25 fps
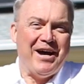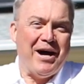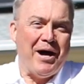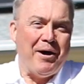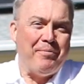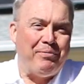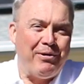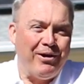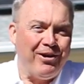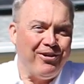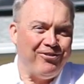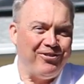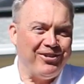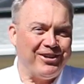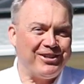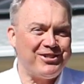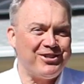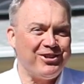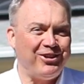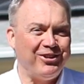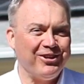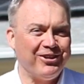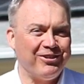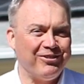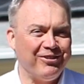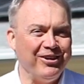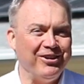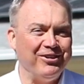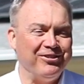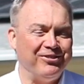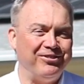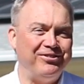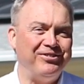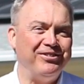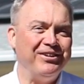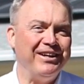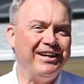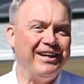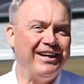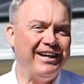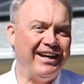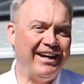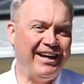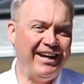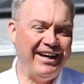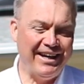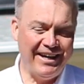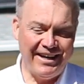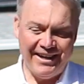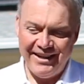a perfect solar roof.
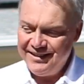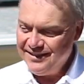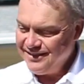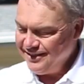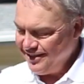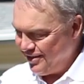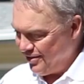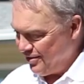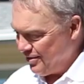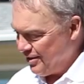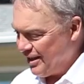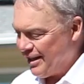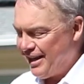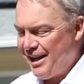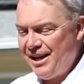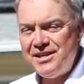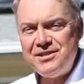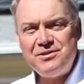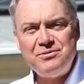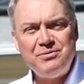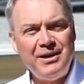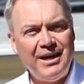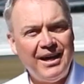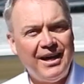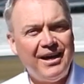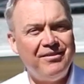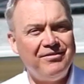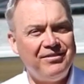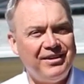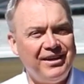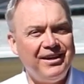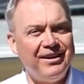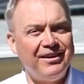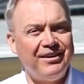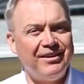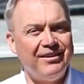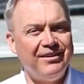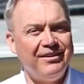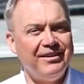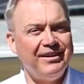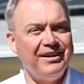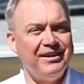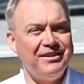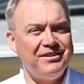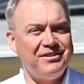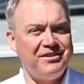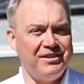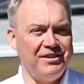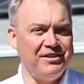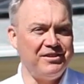And you know, the case we have here,
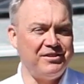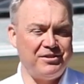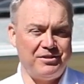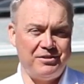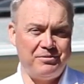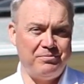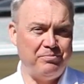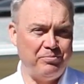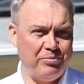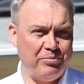it's, it's